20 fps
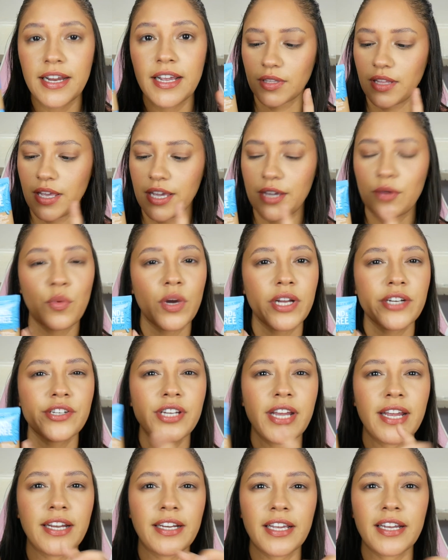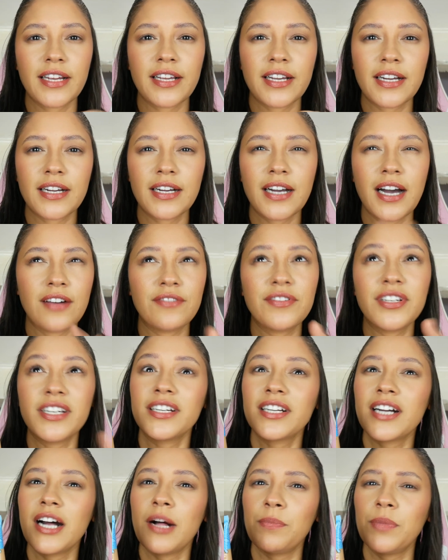like one shade can cover a
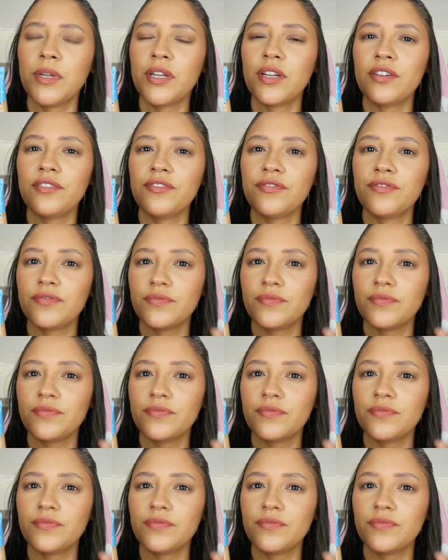couple of